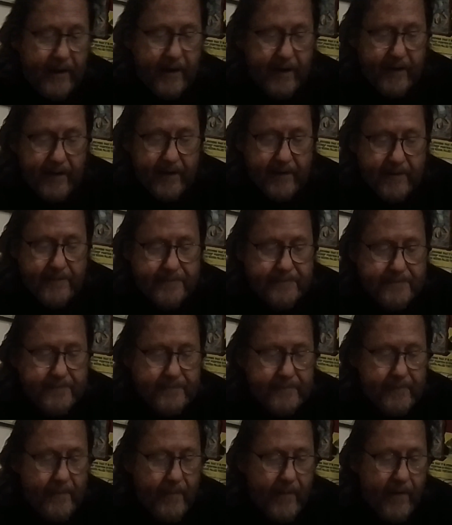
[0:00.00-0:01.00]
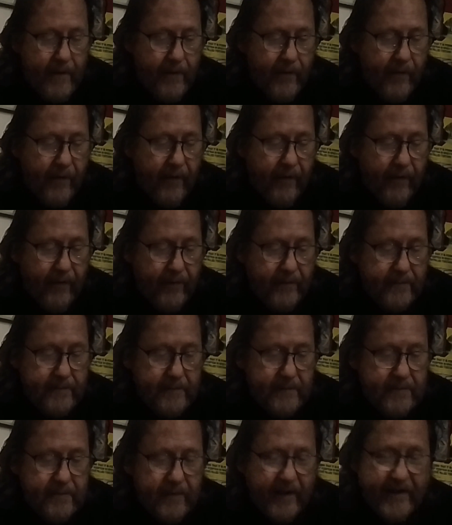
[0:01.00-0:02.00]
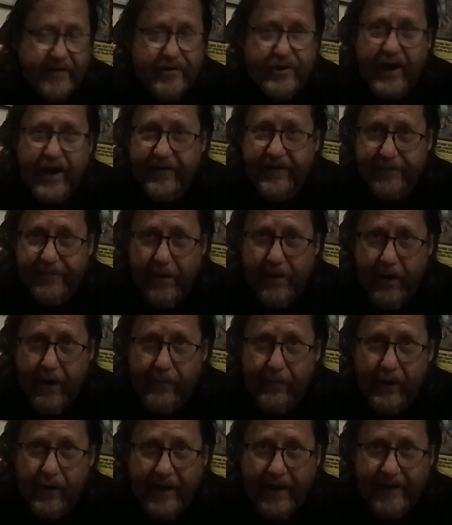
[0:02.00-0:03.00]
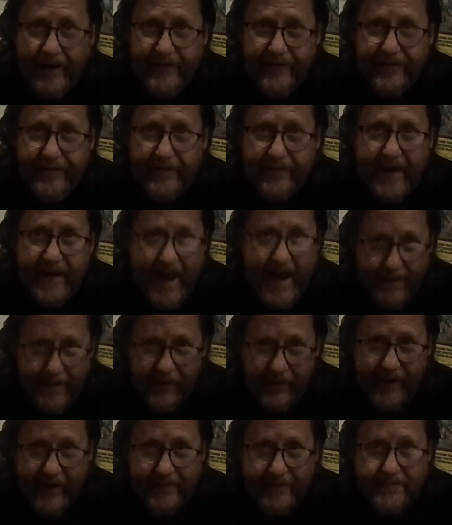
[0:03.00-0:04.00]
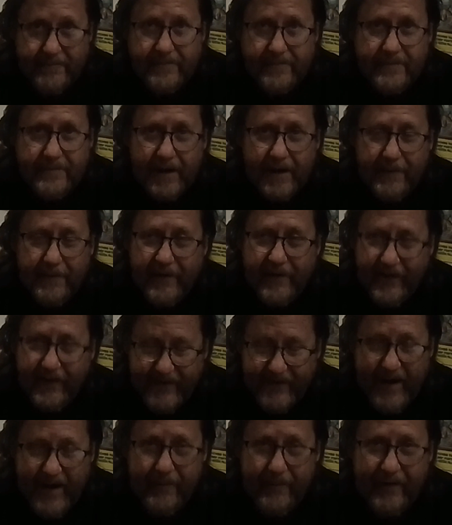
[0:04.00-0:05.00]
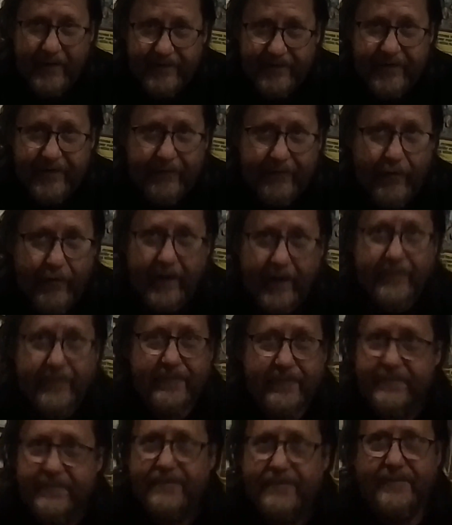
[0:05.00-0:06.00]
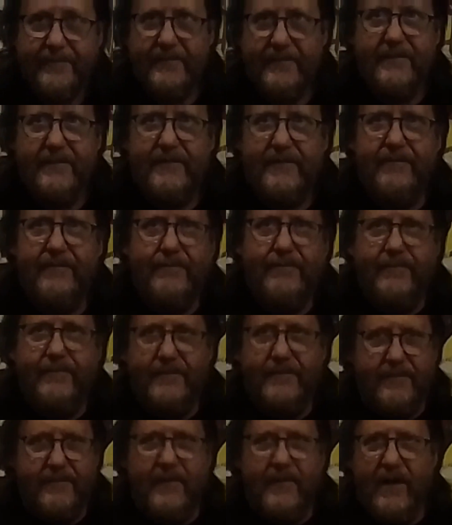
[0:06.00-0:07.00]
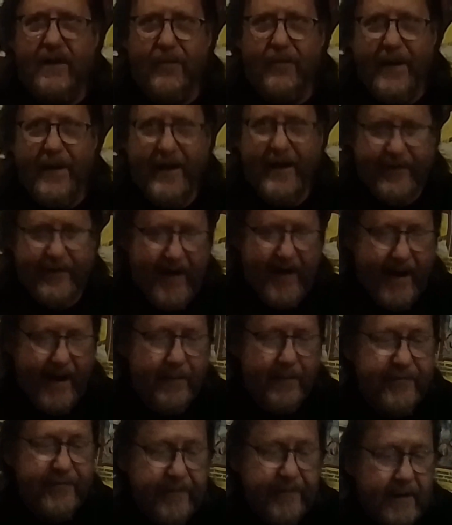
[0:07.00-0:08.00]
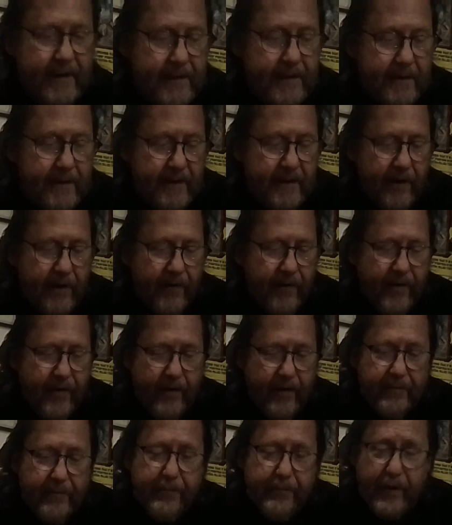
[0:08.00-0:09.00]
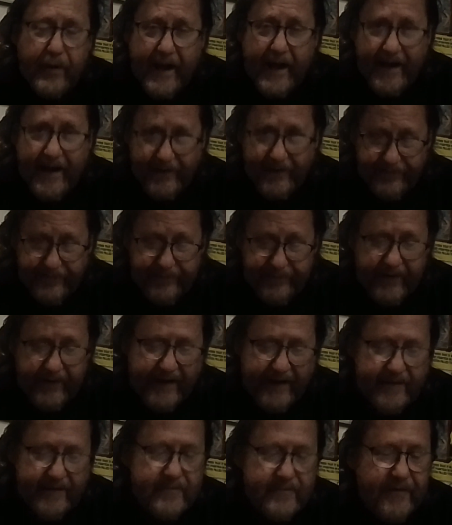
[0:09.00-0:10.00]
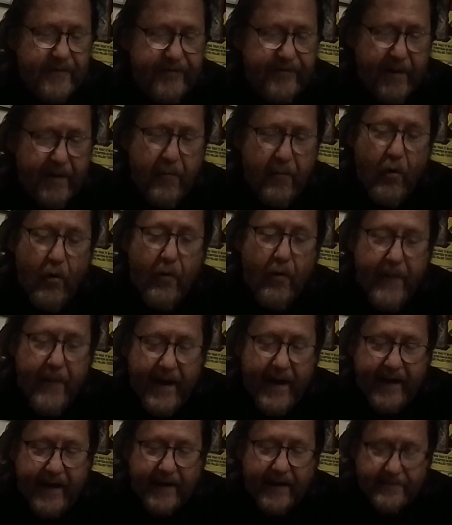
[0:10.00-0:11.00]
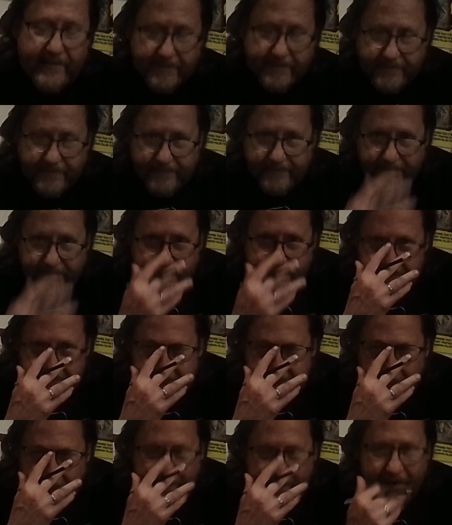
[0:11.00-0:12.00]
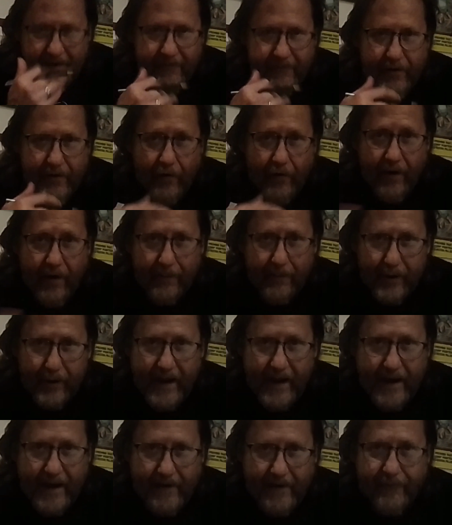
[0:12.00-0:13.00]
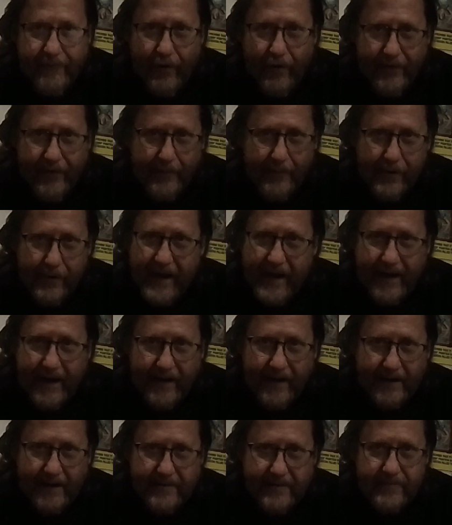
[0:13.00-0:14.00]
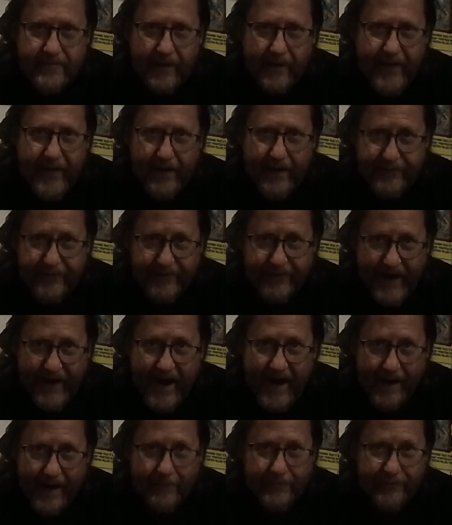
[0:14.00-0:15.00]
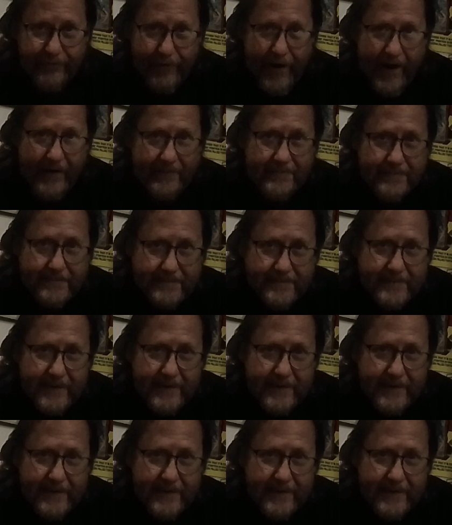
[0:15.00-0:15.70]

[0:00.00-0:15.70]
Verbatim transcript: Um, or like Shakespeare plays, Hamlet, I mean, The Tempest, I've read, you know, many times. Or plays like Samuel Beckett. I mean, if you're in a play, you've read the play like thousand times, right?